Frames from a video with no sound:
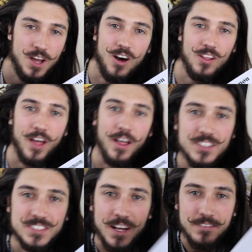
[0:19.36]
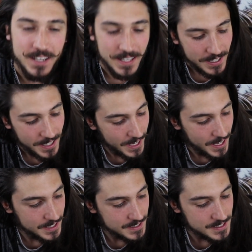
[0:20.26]
all the other stuff.
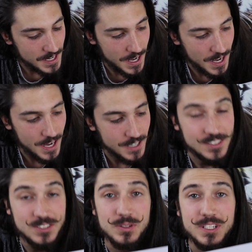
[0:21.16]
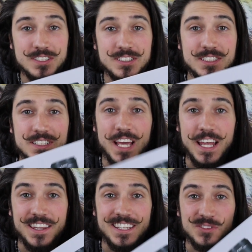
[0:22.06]
And I just wanted to
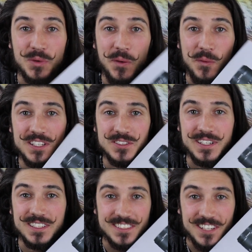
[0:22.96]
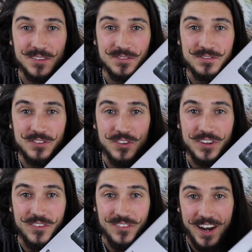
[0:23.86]
get this right away so I can start
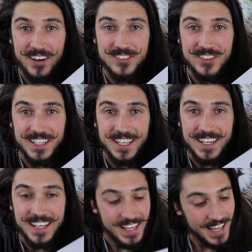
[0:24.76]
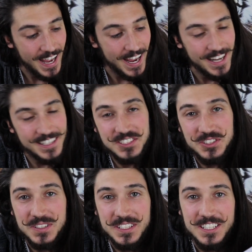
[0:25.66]
fooling around with it and
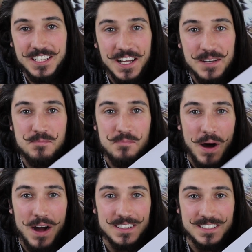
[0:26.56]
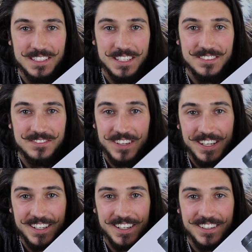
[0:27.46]
do little unboxing
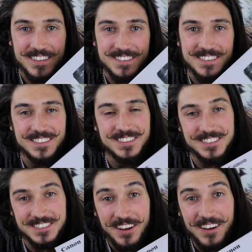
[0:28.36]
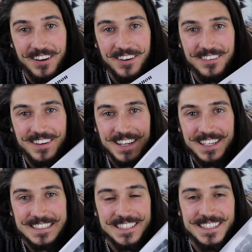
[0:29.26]
videos. So,
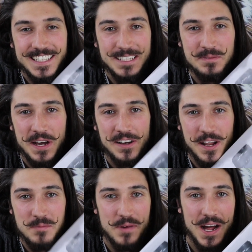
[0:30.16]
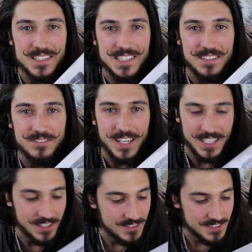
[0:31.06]
the thing about unboxing
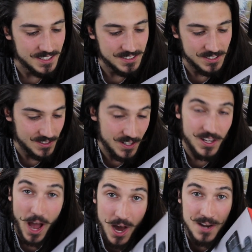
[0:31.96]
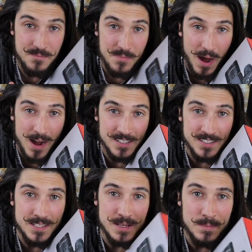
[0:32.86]
videos is you
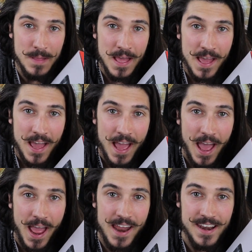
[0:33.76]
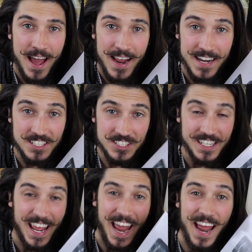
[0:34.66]
unbox them, and I
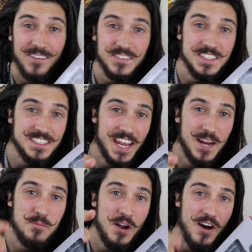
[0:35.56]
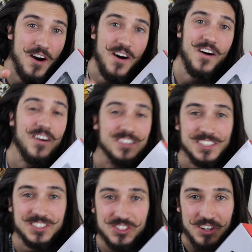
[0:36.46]
actually have this camera
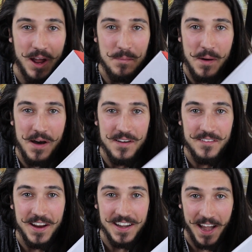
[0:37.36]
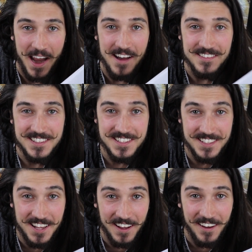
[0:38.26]
on the tripod right now.
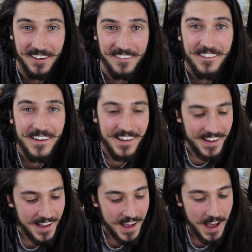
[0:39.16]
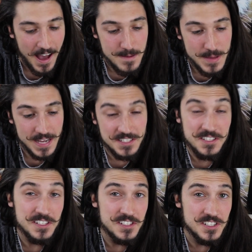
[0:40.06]
So, I'm
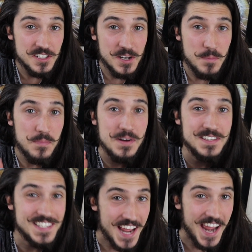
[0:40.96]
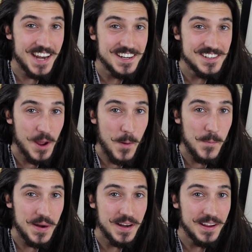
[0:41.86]
actually just gonna pretend to
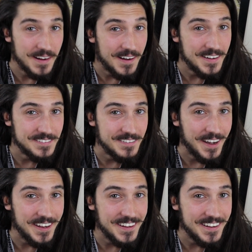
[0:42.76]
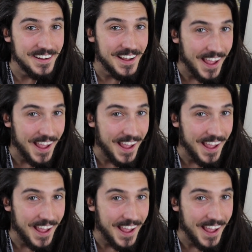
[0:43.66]
open it. Are you ready?